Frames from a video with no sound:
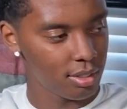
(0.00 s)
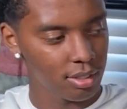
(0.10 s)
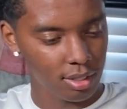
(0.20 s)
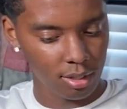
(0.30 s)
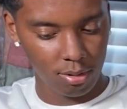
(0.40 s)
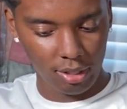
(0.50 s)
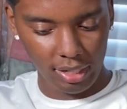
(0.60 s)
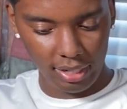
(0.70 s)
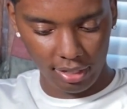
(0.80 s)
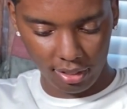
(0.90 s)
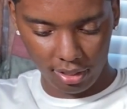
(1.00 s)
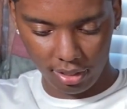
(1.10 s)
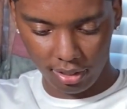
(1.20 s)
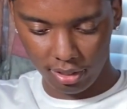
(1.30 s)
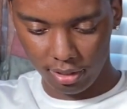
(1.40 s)

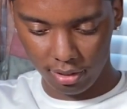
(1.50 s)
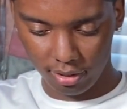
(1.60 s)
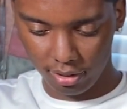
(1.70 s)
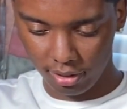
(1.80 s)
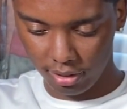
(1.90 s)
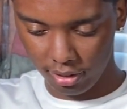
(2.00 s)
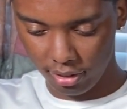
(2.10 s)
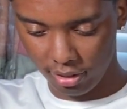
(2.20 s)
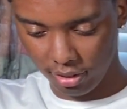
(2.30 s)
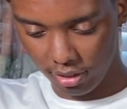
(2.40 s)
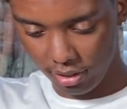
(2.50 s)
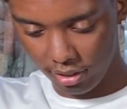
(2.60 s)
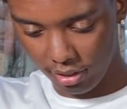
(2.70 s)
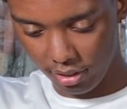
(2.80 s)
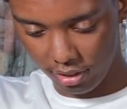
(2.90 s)

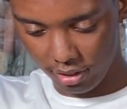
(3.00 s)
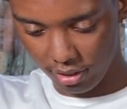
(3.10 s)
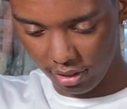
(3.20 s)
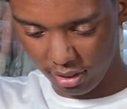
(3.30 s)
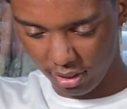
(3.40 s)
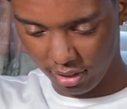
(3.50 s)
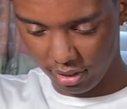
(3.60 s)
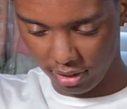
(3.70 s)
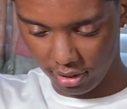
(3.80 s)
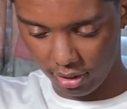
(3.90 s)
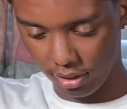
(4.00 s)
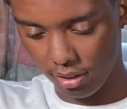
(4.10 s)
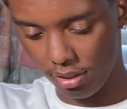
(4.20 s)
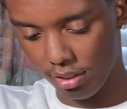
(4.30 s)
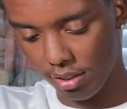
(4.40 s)
No words are spoken by the person on screen.